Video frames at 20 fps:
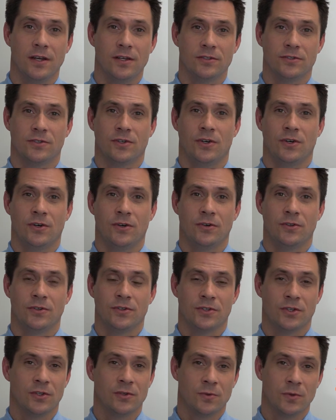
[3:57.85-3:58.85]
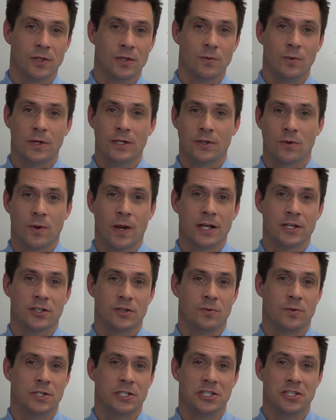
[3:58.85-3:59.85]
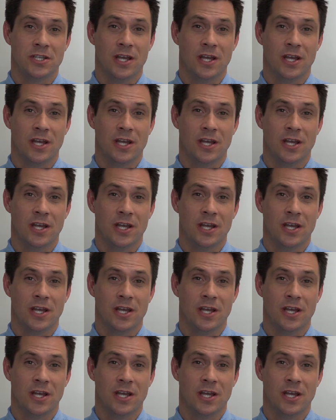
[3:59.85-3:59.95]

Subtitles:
So there's only really one direction, which is